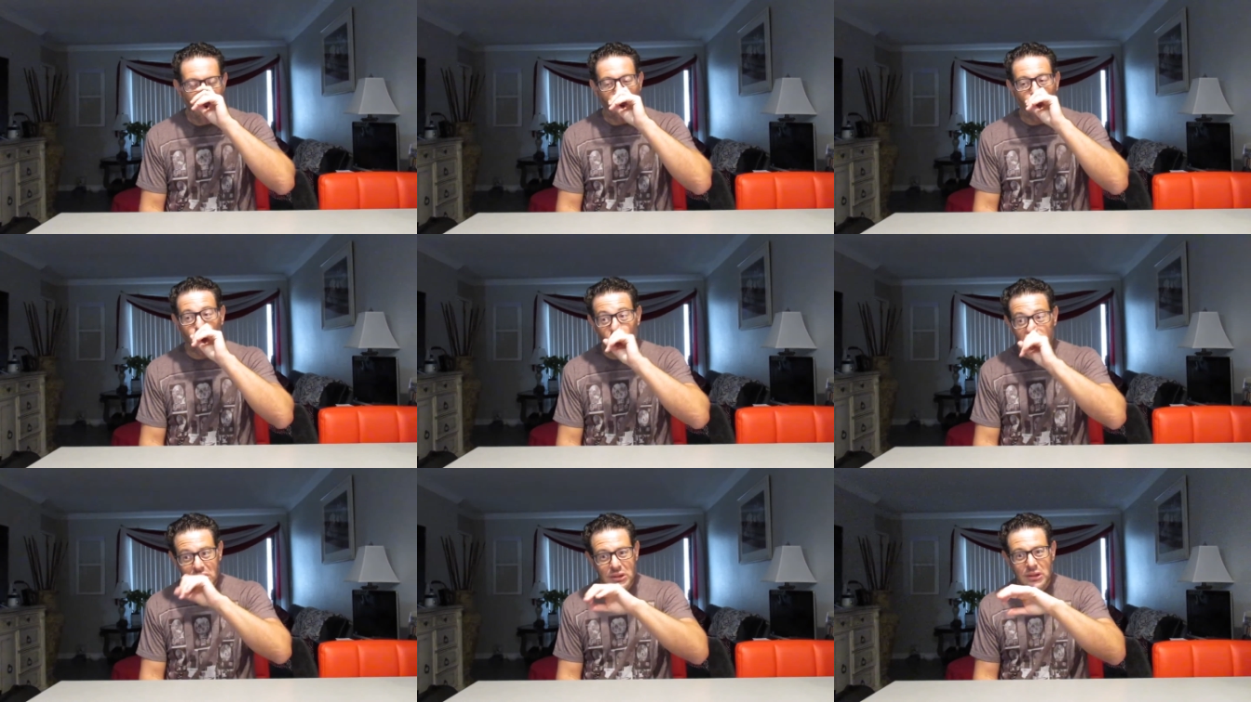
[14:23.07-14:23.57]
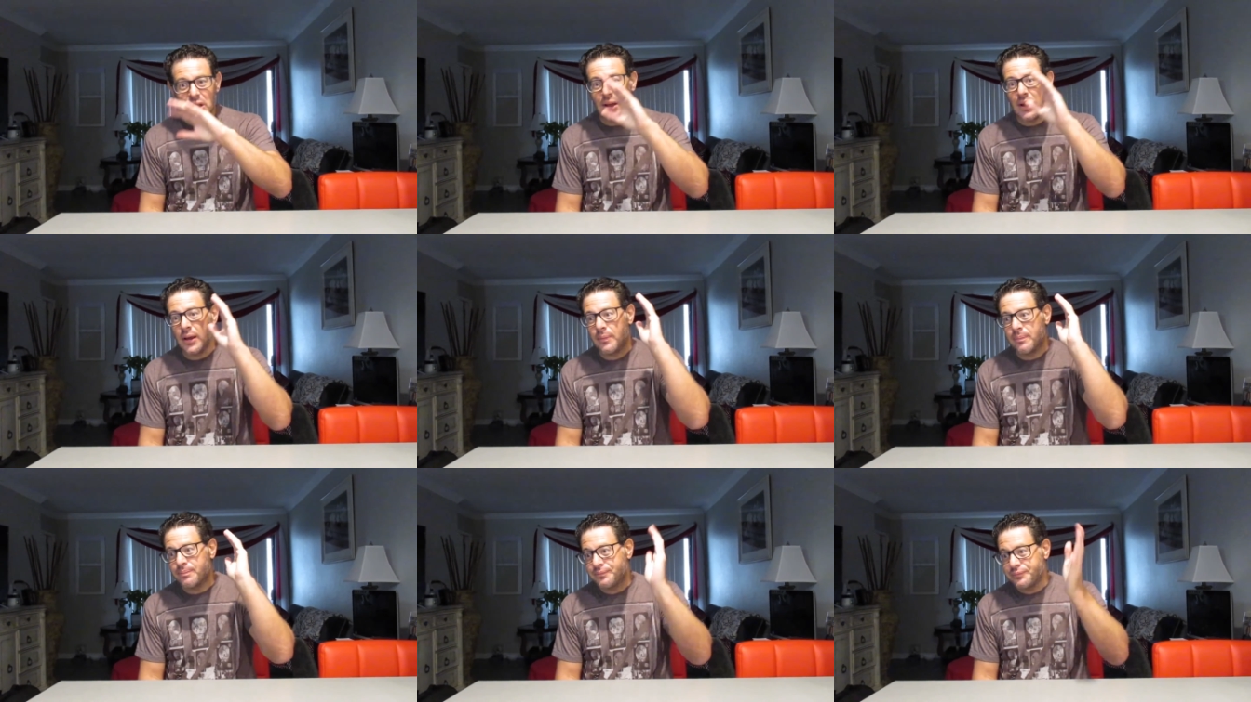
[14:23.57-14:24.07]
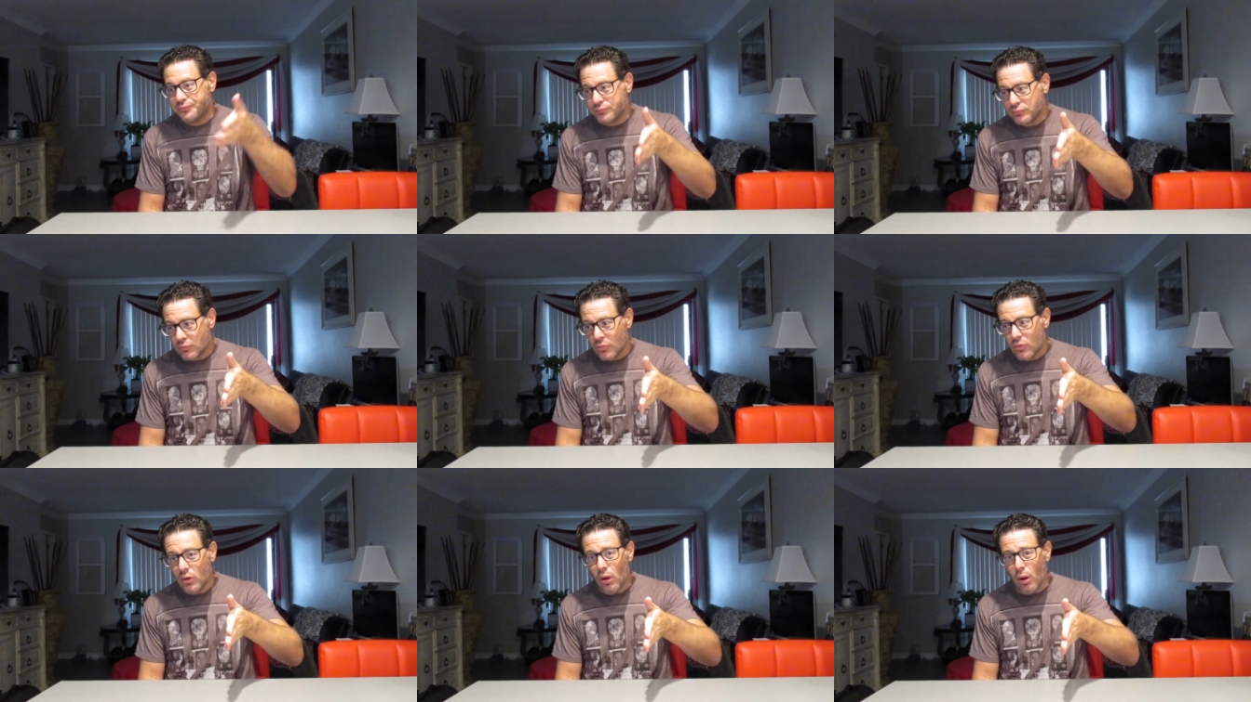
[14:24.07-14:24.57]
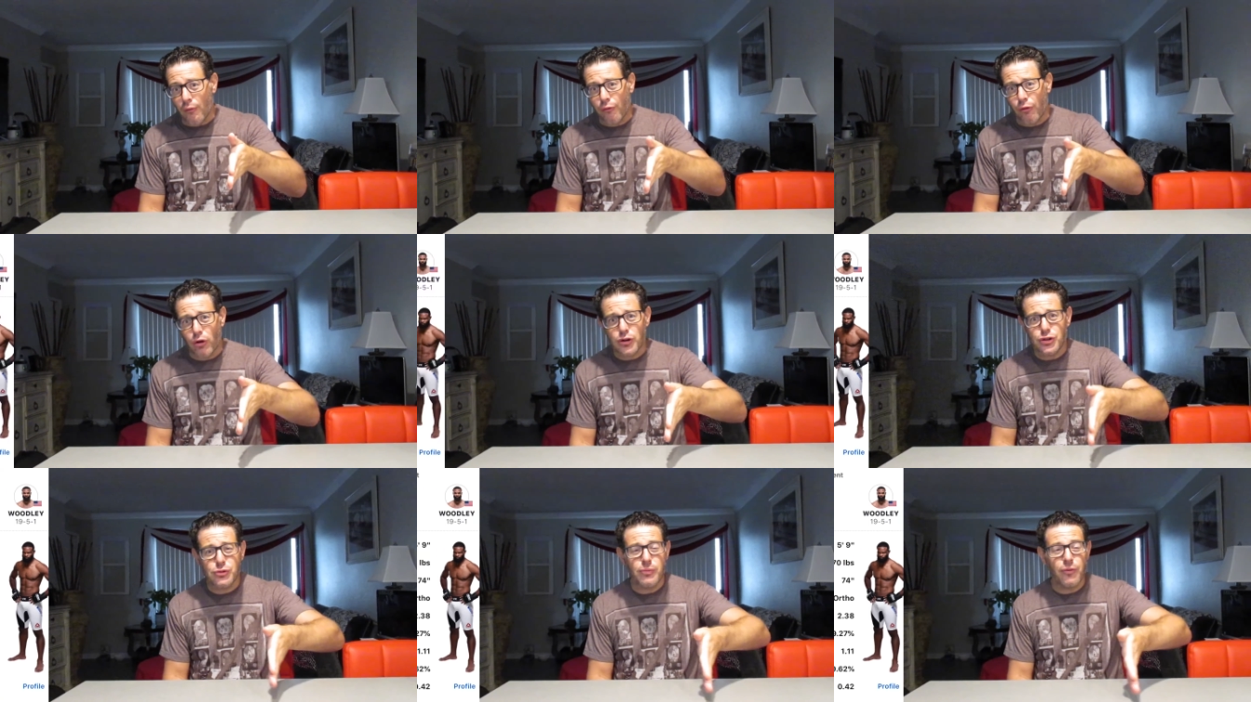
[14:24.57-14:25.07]
Woodley,
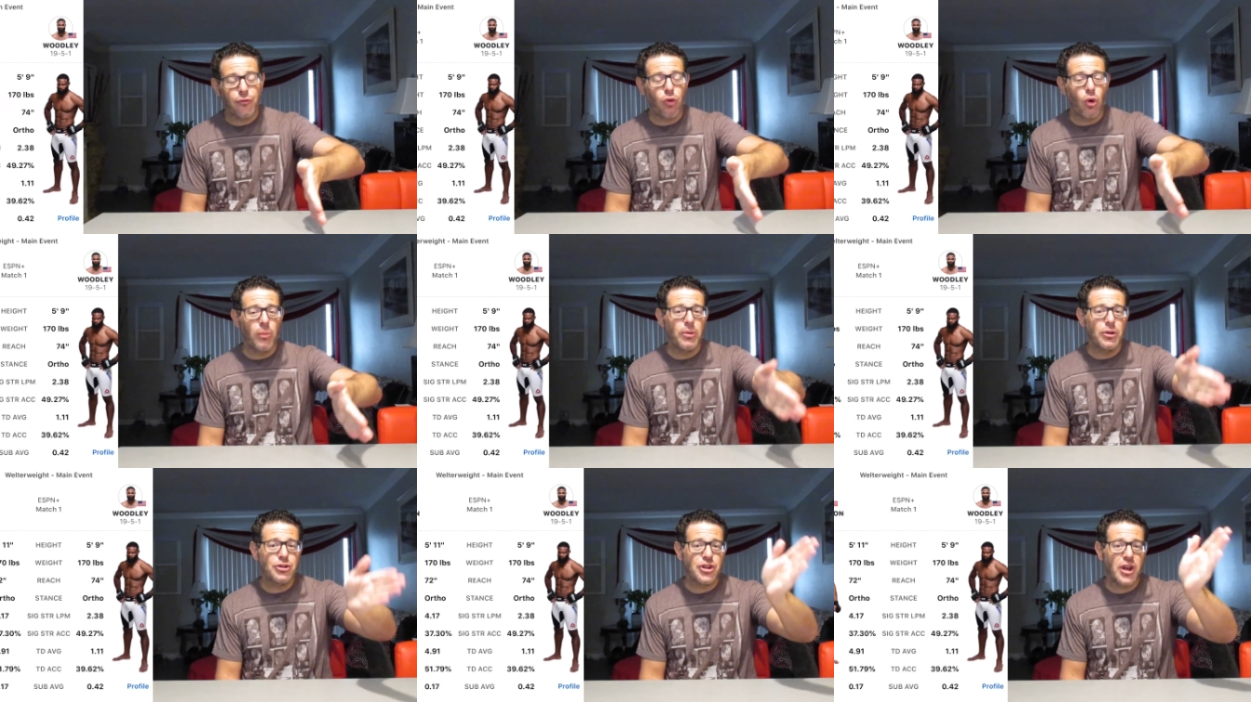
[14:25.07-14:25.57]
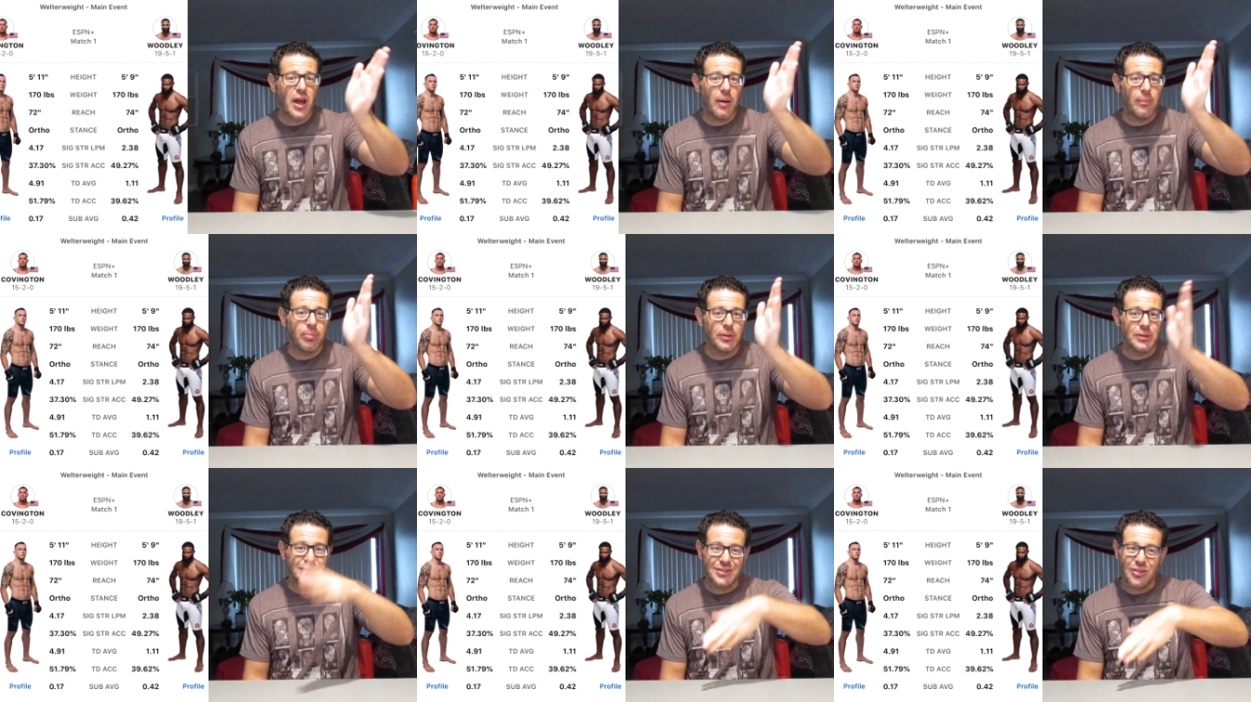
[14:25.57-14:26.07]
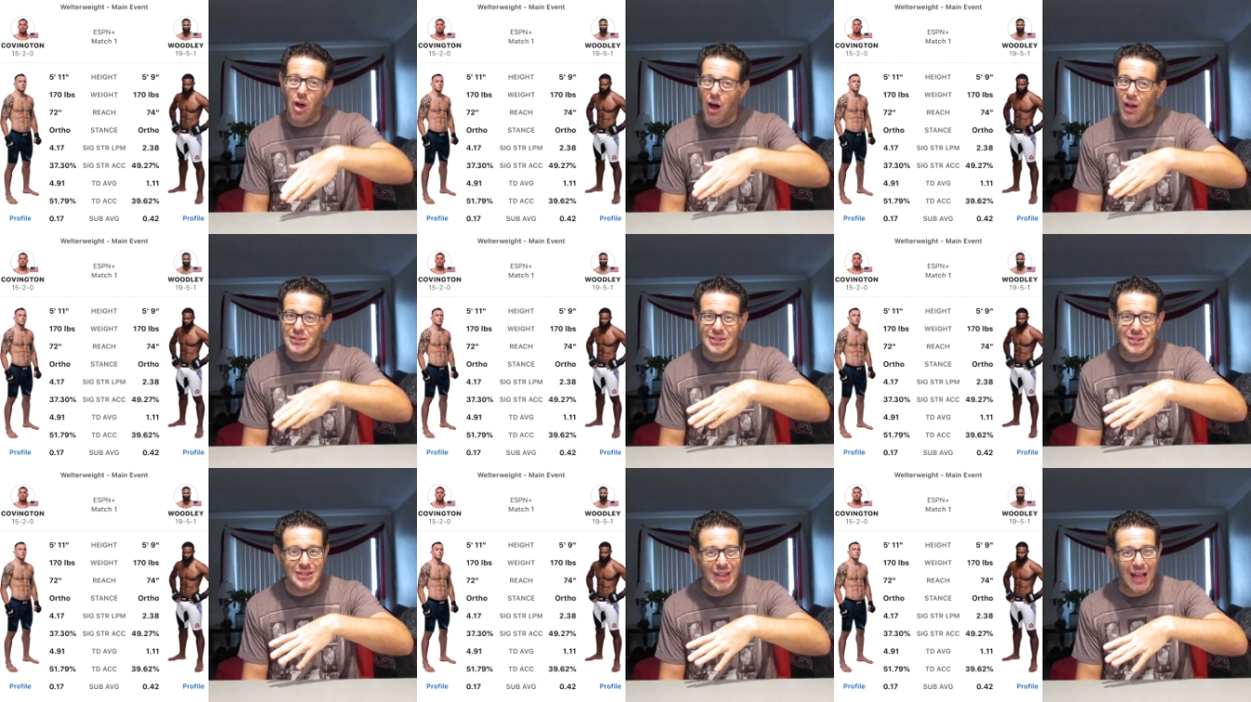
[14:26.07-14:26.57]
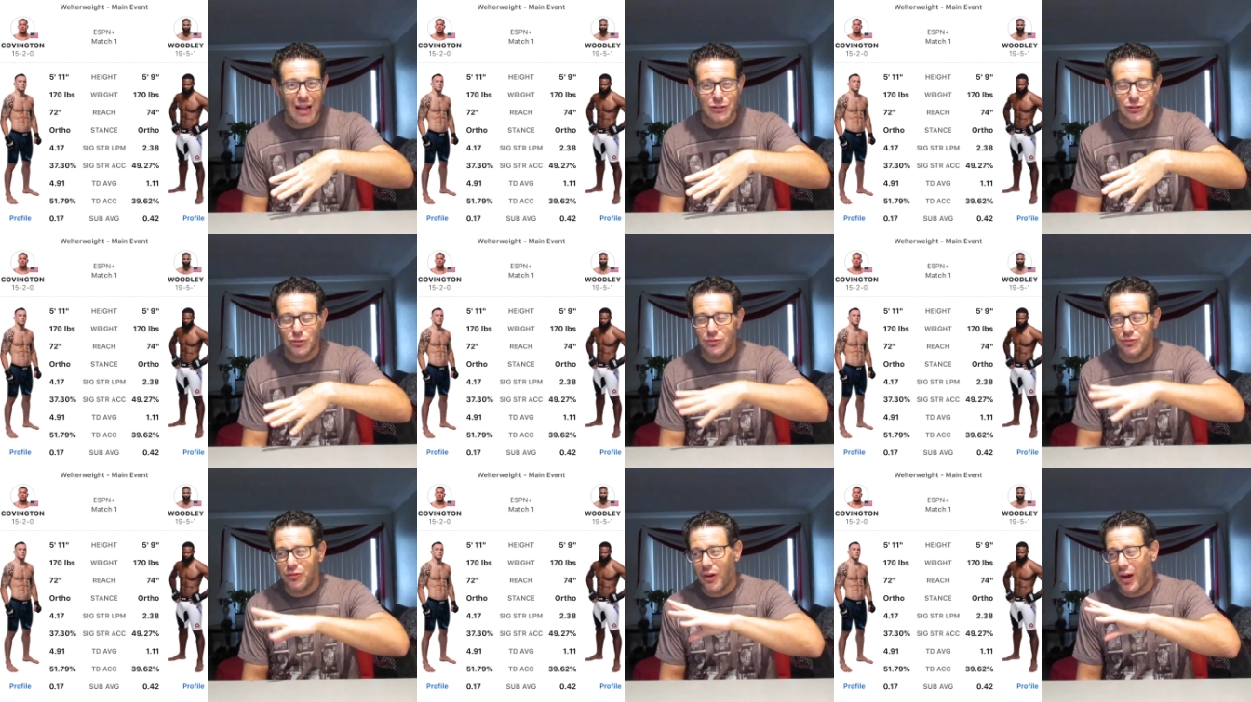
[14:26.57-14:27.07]
former champ, who lost his last
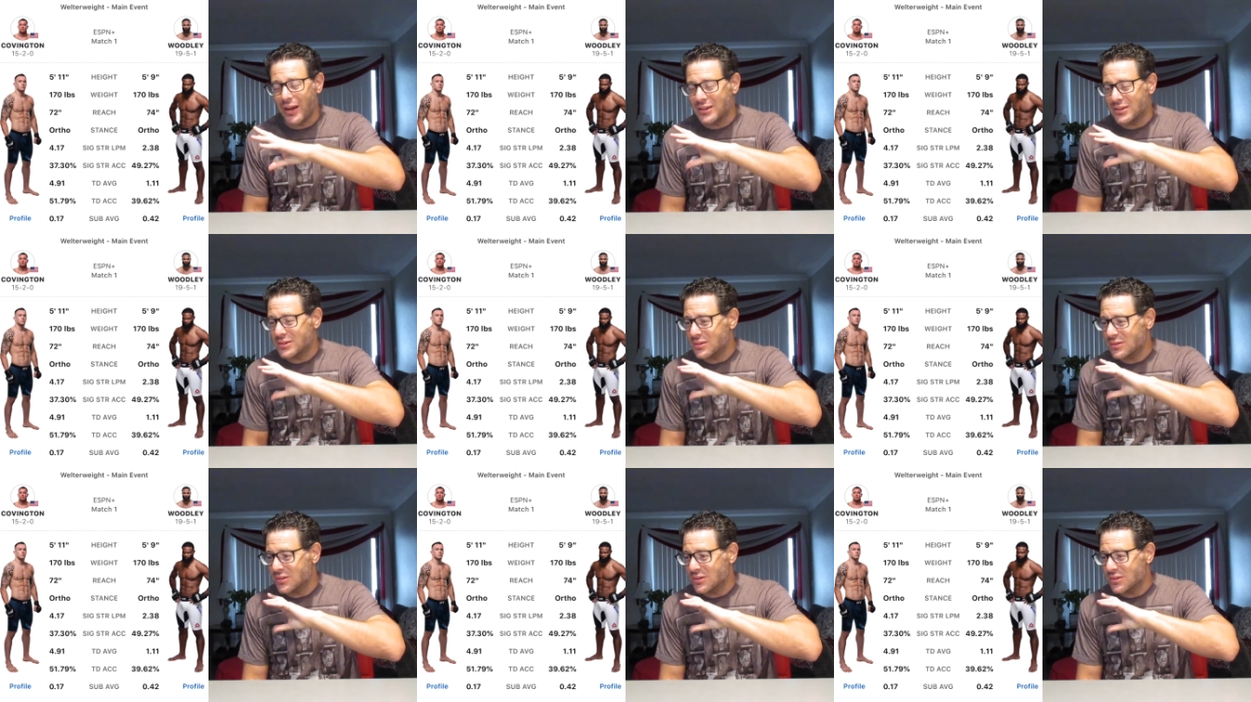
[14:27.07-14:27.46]
2 fights.